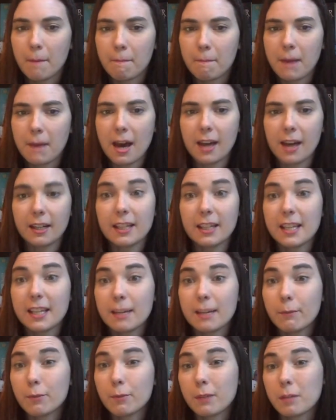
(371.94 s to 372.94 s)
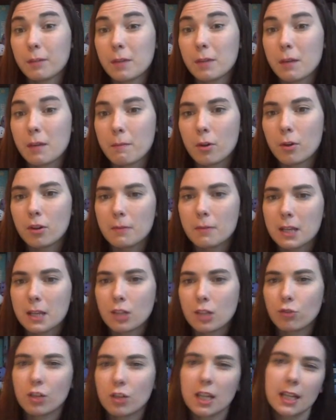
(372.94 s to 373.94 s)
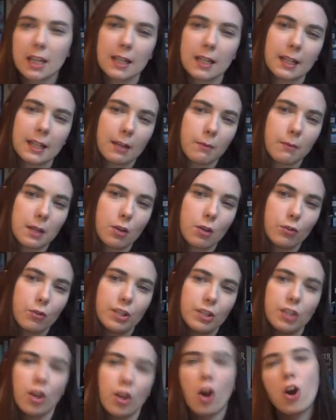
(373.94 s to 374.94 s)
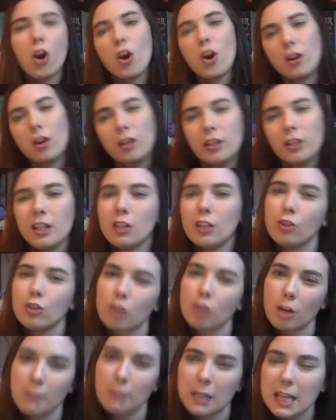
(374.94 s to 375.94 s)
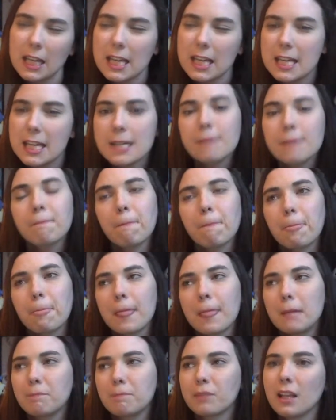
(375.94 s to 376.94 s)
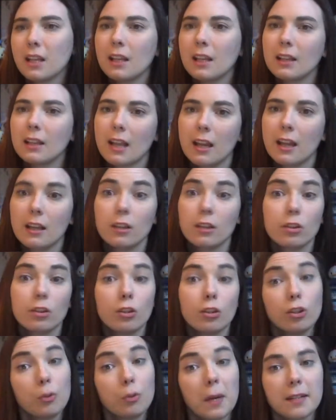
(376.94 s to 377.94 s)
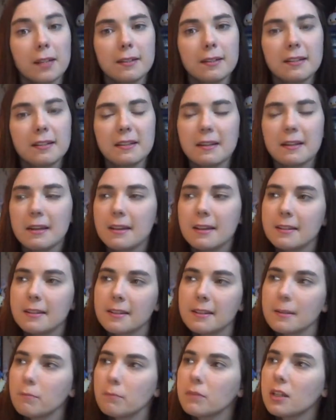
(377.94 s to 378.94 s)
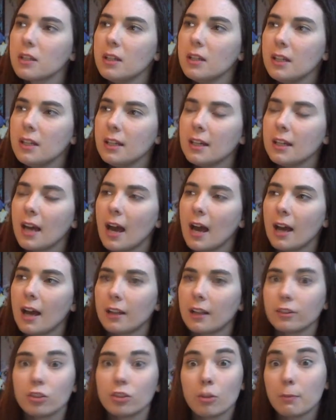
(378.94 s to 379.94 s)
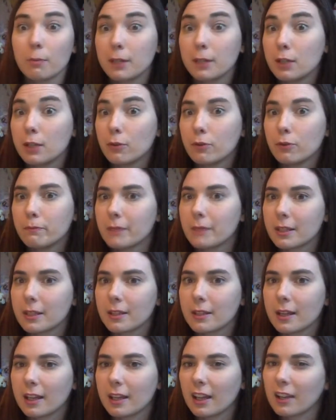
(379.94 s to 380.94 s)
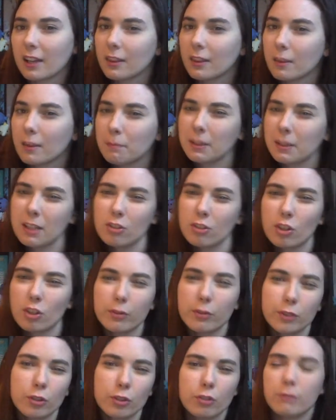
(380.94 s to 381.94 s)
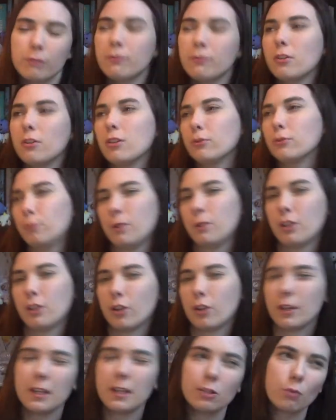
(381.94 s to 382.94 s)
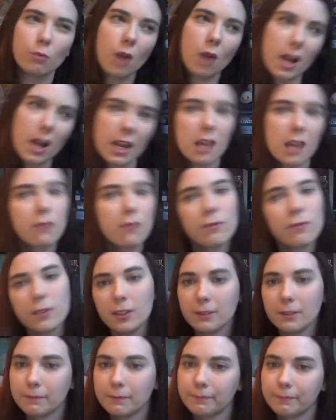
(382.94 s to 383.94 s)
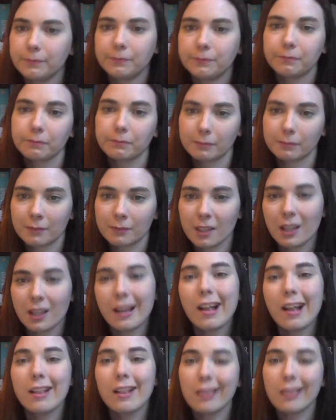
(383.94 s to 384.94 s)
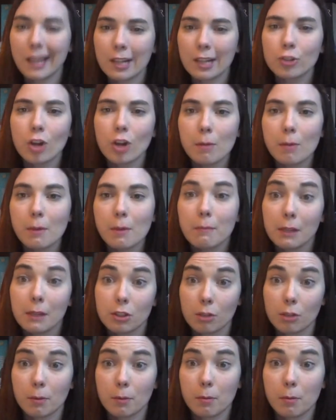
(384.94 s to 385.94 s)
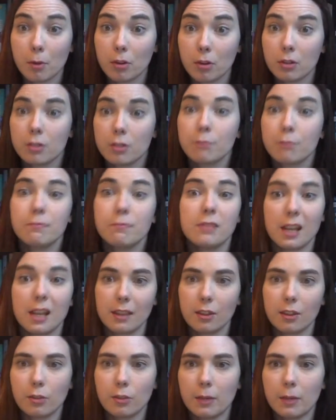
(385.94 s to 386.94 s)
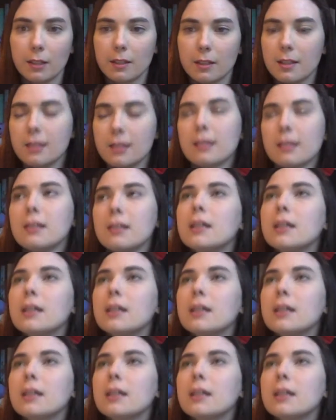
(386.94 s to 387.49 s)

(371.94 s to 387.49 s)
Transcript: But again, was meant to be a murder mystery, like we cozy town in Germany in like the 20s and somebody goes missing and the police officer is involved with his wife and like a German Midsomer Murders set in the 20s.